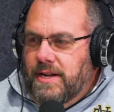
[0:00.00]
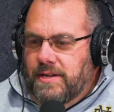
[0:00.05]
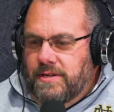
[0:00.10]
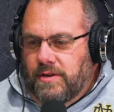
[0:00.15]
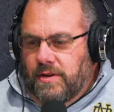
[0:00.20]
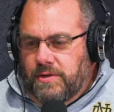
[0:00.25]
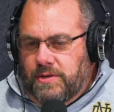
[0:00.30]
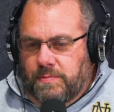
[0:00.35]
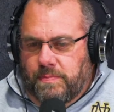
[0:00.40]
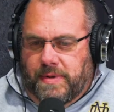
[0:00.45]

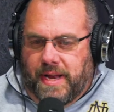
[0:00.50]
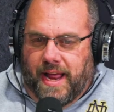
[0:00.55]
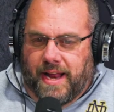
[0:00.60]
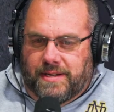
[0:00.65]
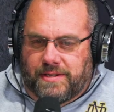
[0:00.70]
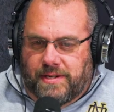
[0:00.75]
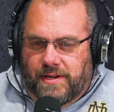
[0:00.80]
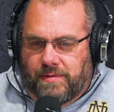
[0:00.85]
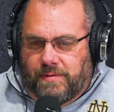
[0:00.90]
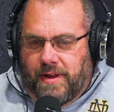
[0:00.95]
Denzel's
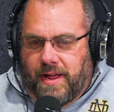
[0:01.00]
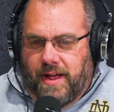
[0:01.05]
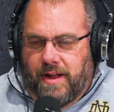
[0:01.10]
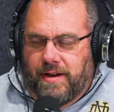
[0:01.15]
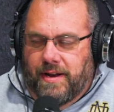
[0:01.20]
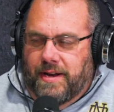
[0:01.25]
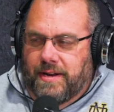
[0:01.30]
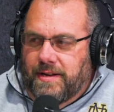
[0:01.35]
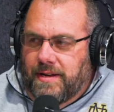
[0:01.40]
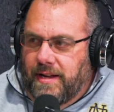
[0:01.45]
dancing
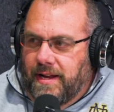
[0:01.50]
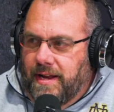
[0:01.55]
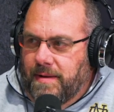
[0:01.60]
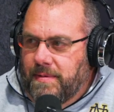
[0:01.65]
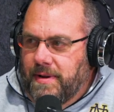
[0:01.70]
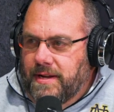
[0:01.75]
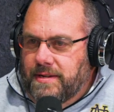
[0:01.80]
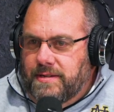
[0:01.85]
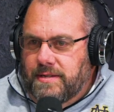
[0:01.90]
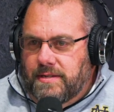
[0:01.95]
around and
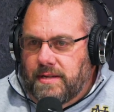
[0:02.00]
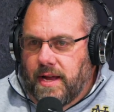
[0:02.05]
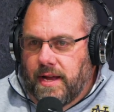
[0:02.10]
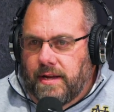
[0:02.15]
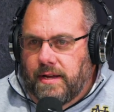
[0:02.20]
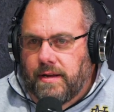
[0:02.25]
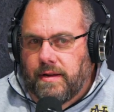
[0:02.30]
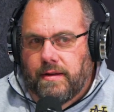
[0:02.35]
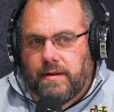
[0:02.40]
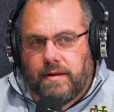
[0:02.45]
Liam Neeson's
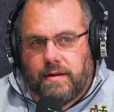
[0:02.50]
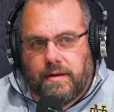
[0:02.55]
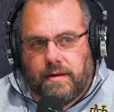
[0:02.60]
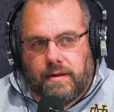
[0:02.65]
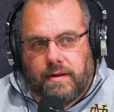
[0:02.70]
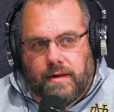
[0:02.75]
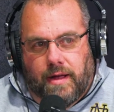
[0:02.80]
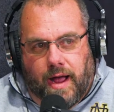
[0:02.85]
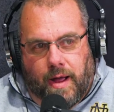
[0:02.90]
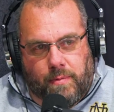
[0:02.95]
like,
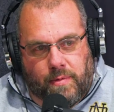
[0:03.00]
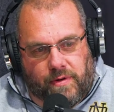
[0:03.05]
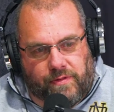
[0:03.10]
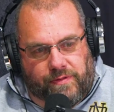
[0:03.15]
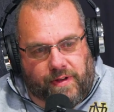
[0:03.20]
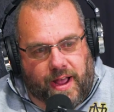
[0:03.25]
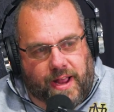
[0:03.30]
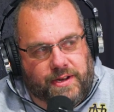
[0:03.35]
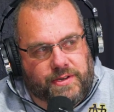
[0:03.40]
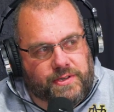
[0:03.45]
I will
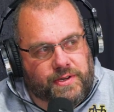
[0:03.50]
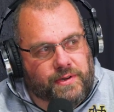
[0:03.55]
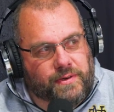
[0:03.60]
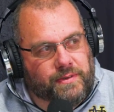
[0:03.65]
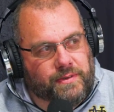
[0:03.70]
find